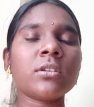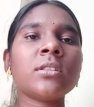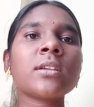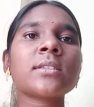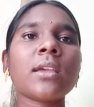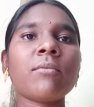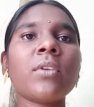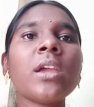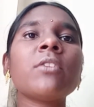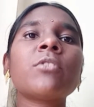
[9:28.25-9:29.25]
In the same
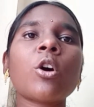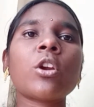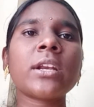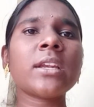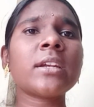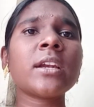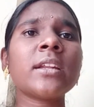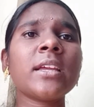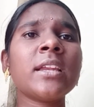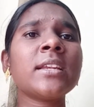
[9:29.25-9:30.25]
way, if you are related
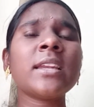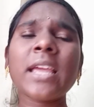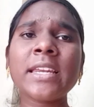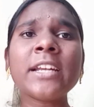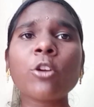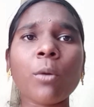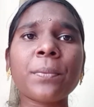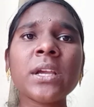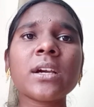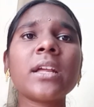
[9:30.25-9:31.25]
in any topic,